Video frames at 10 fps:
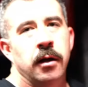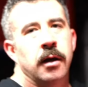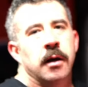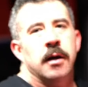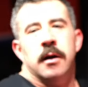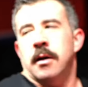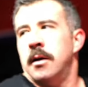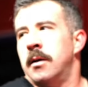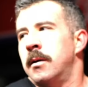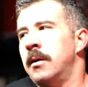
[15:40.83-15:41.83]
It makes me
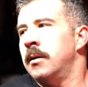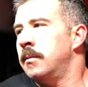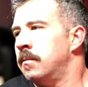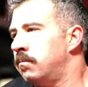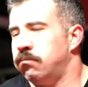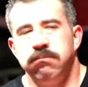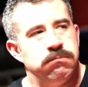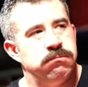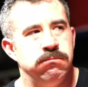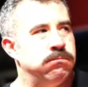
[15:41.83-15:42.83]
want to just jump through the
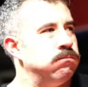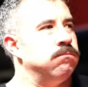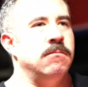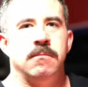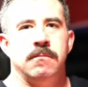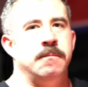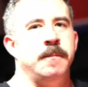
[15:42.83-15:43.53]
fucking roof and land in the